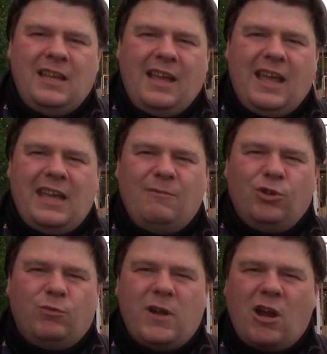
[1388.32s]
it
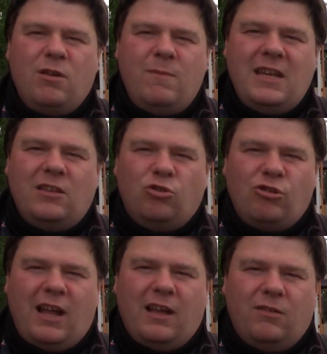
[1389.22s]
was my only means of
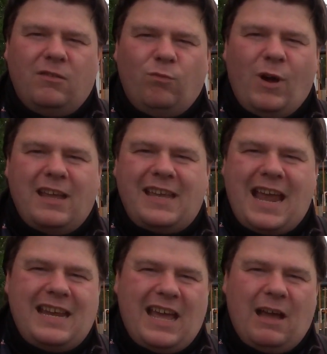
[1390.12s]
way of
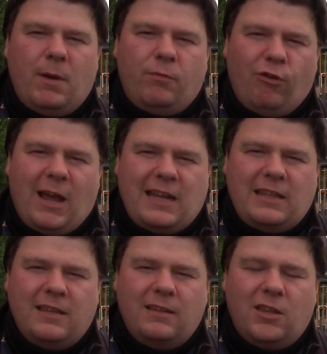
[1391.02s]
getting there, I'm afraid.
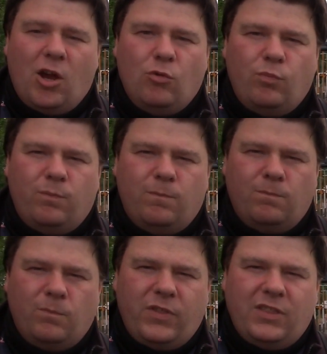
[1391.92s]
So
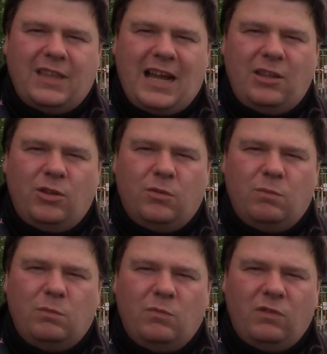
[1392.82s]
that's
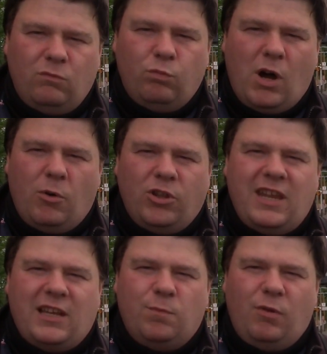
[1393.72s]
what I wanted to
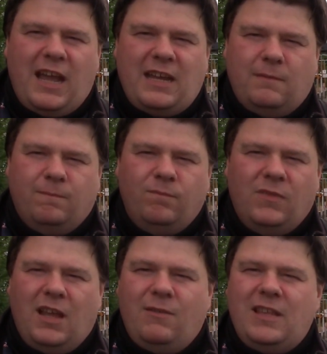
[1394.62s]
explain.
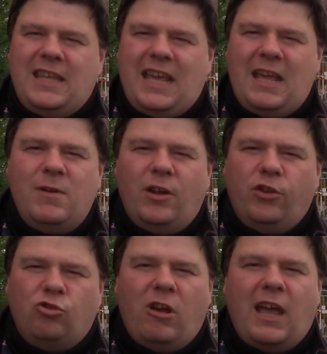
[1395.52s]
If you didn't hear me on
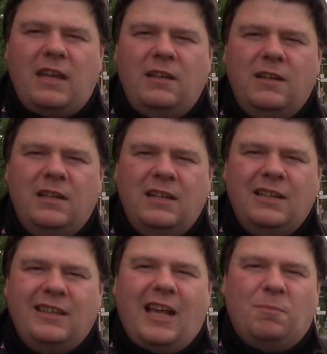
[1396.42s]
the train,
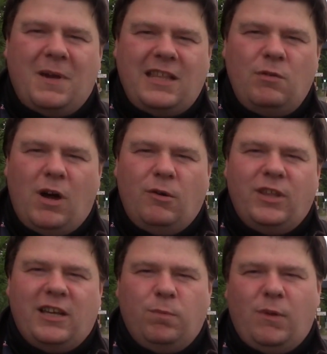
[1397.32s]
that's basically what I was
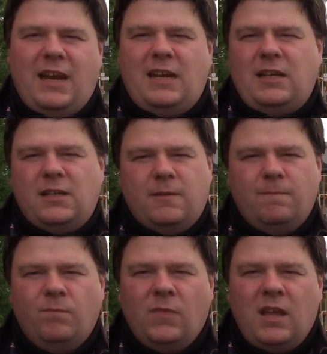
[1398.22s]
explaining.
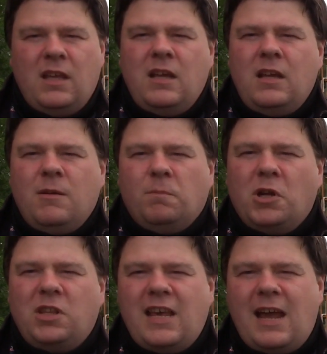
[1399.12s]

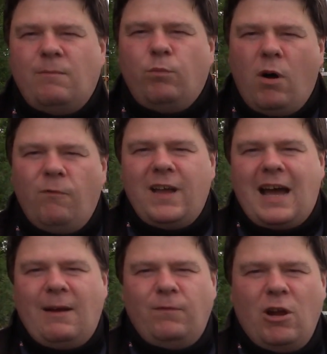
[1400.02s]
But one thing I
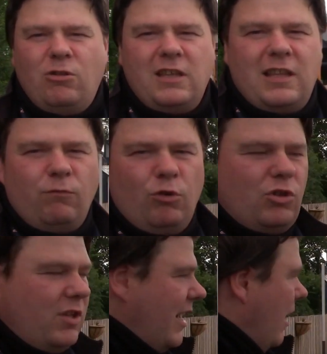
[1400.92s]
have noticed at
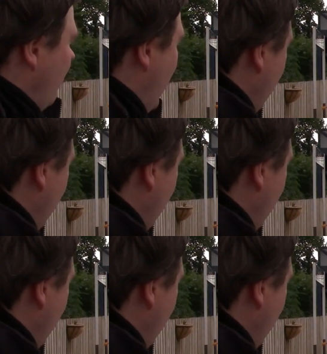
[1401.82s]
Rugeley Town Railway